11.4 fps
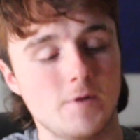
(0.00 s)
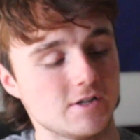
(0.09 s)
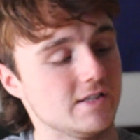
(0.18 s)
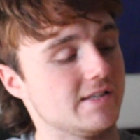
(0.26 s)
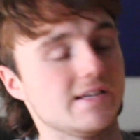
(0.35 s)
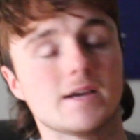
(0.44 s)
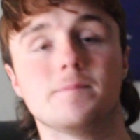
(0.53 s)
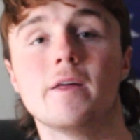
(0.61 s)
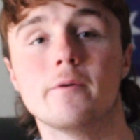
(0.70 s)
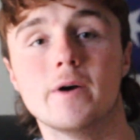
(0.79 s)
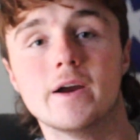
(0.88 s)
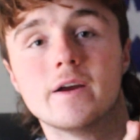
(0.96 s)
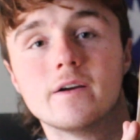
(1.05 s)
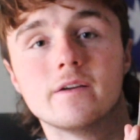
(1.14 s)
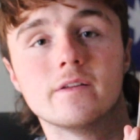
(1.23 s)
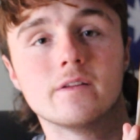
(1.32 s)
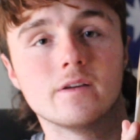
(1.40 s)
box is sick, by the way.
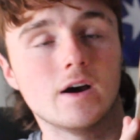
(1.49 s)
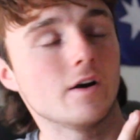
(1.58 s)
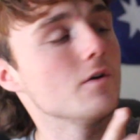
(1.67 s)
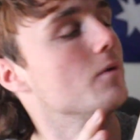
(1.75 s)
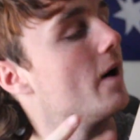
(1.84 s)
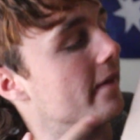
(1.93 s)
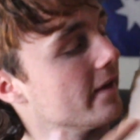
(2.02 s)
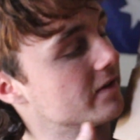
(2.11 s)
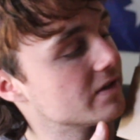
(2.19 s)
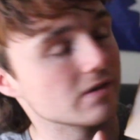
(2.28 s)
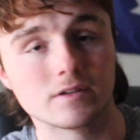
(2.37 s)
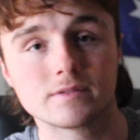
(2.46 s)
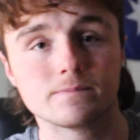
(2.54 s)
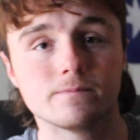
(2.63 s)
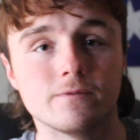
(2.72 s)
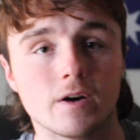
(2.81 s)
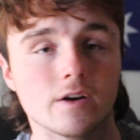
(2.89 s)
I don't know why, that just looks
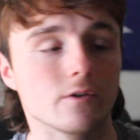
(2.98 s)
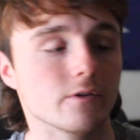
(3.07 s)
fucking